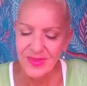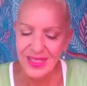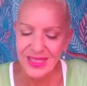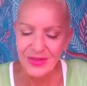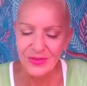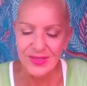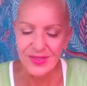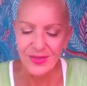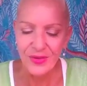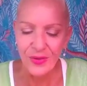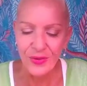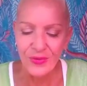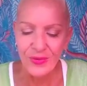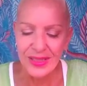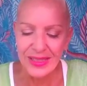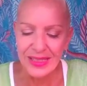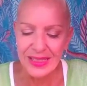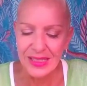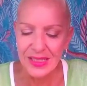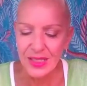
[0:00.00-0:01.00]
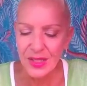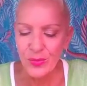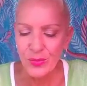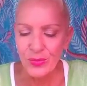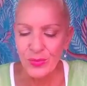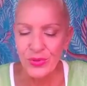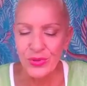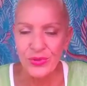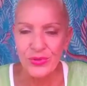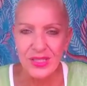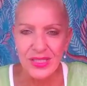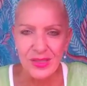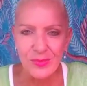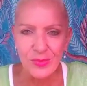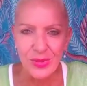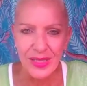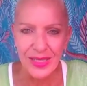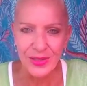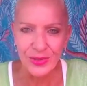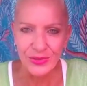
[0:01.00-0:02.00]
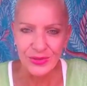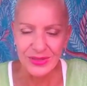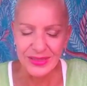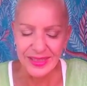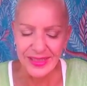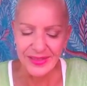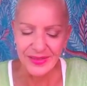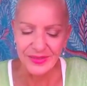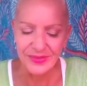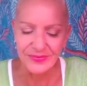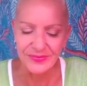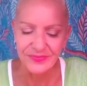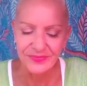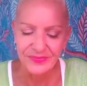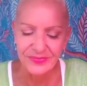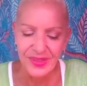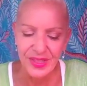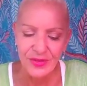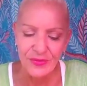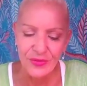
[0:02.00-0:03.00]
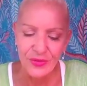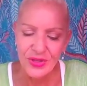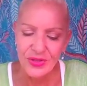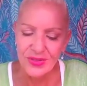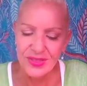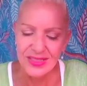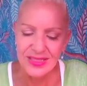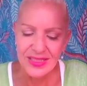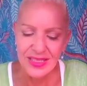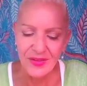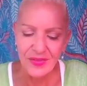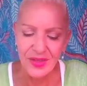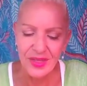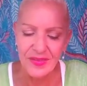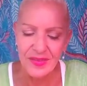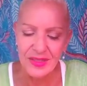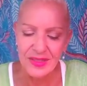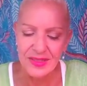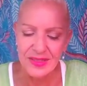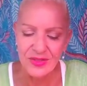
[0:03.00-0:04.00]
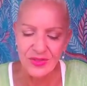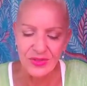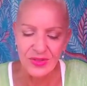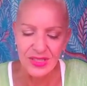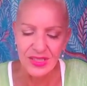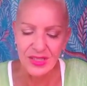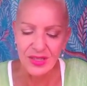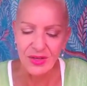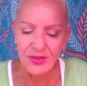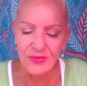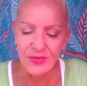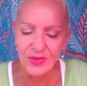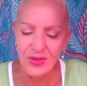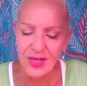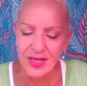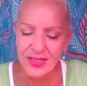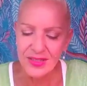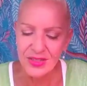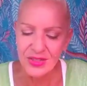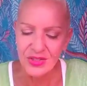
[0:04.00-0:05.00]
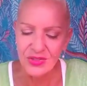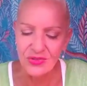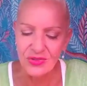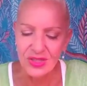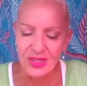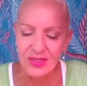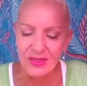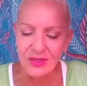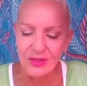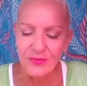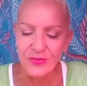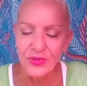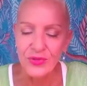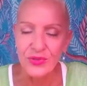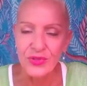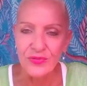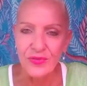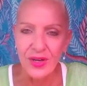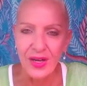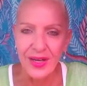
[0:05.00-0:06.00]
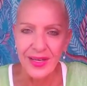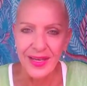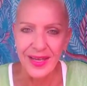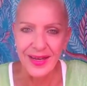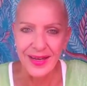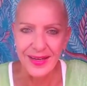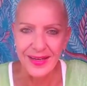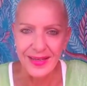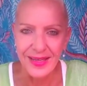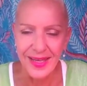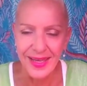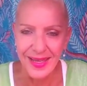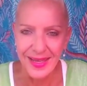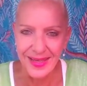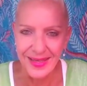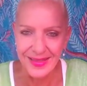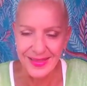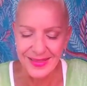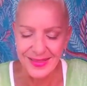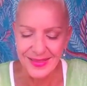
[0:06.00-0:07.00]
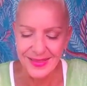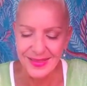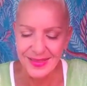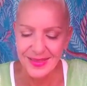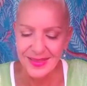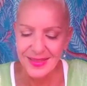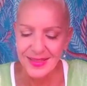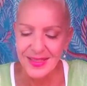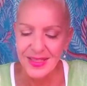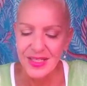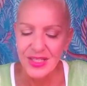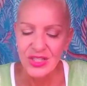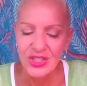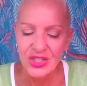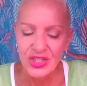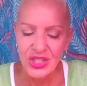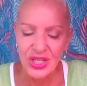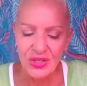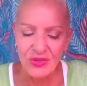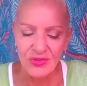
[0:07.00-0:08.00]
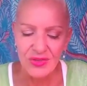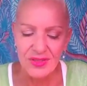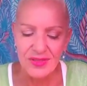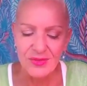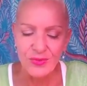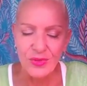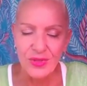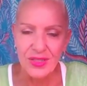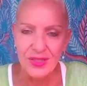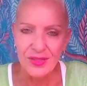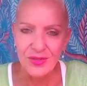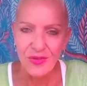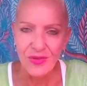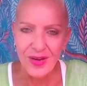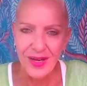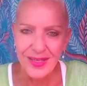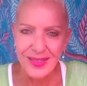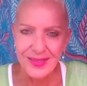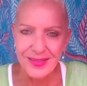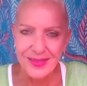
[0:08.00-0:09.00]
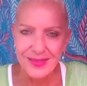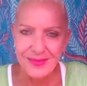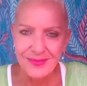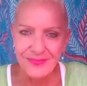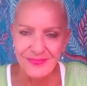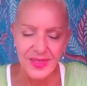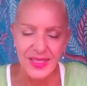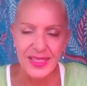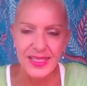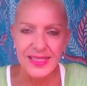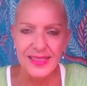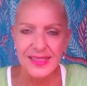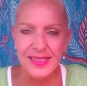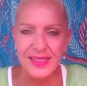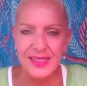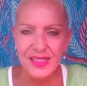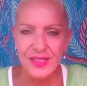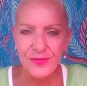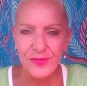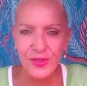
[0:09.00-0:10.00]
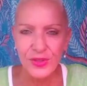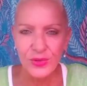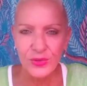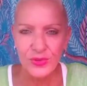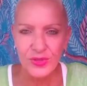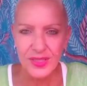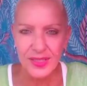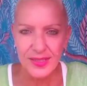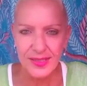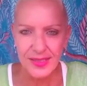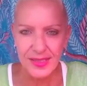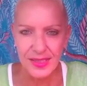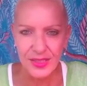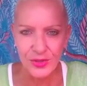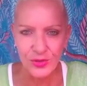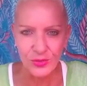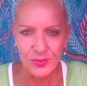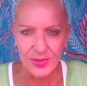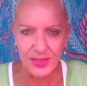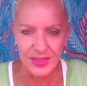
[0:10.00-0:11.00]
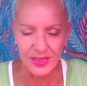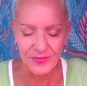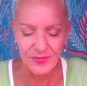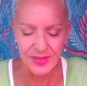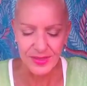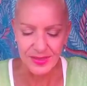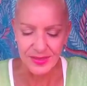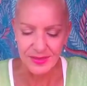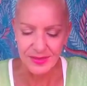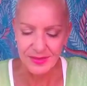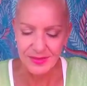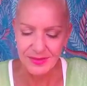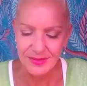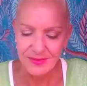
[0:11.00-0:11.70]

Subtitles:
There is only beauty beheld now, for there is nothing that is not of your artistry, of your divine heart hand, generous with its grace. Is it difficult to see your magnificence?